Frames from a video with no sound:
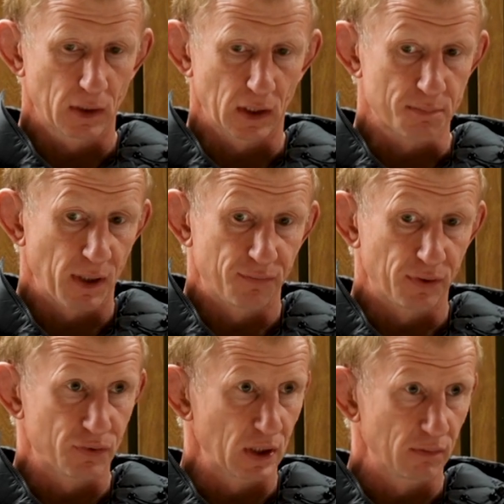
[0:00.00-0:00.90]
he's played
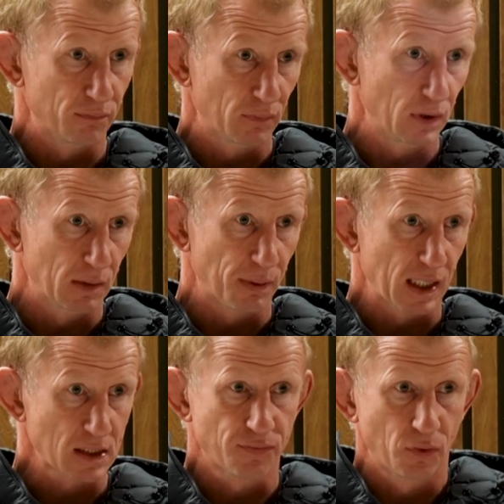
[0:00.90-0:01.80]
15 in the
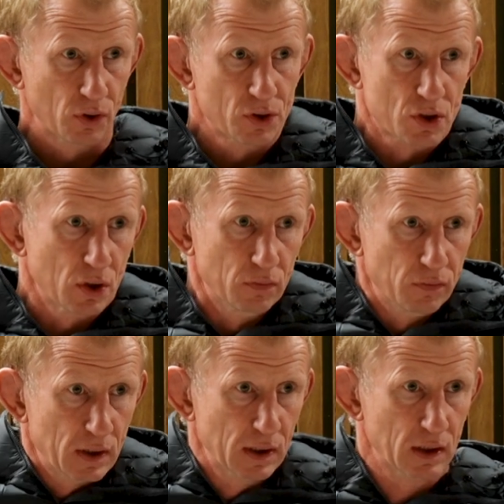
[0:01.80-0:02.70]
past for us, so
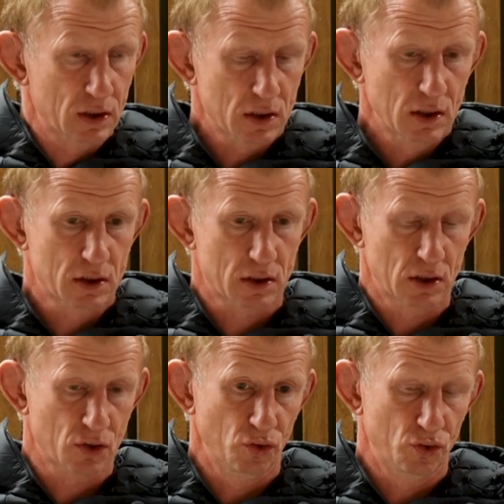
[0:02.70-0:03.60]
I think it's
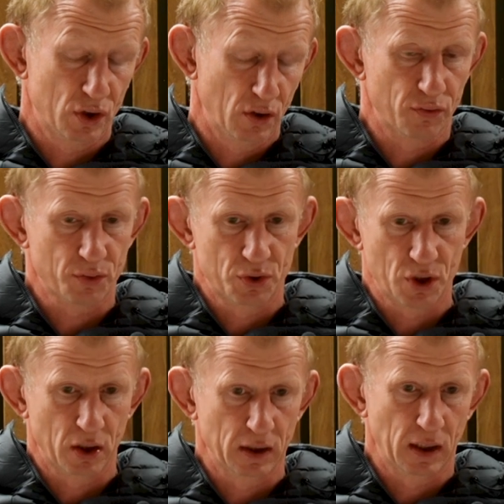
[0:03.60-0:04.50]
good. With
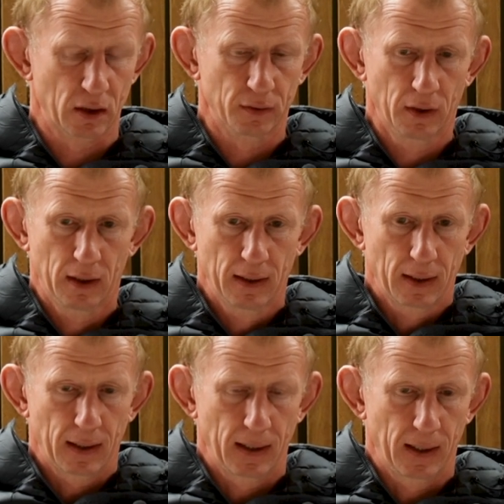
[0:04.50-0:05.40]
Johnny there,
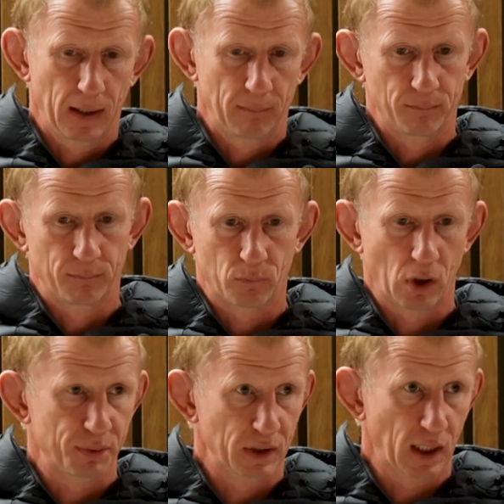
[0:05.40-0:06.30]

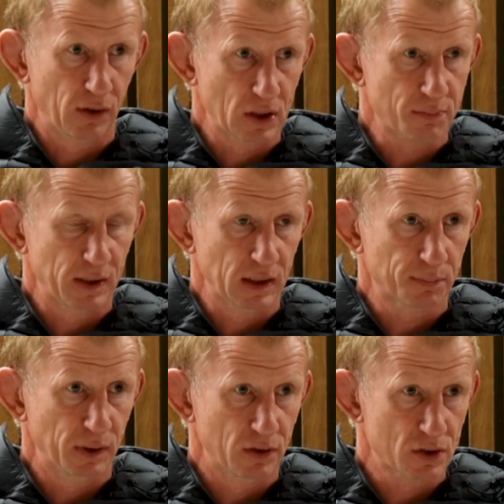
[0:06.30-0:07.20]
Robbie and Gary, there's plenty of
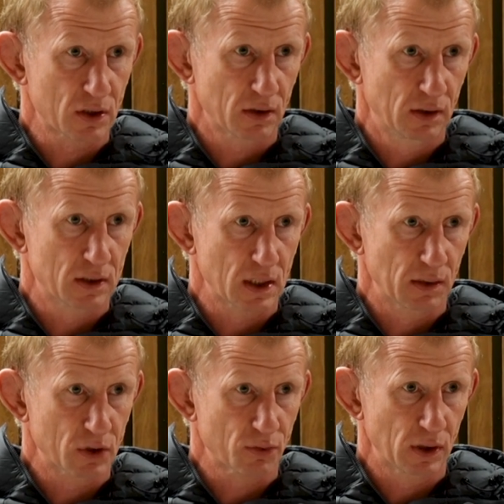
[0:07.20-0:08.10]
experience in the
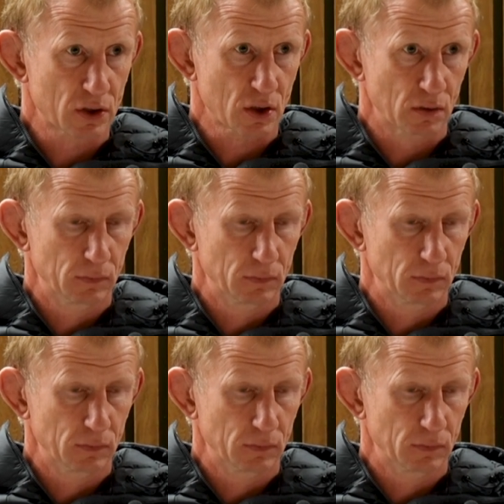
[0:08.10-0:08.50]
team as well. So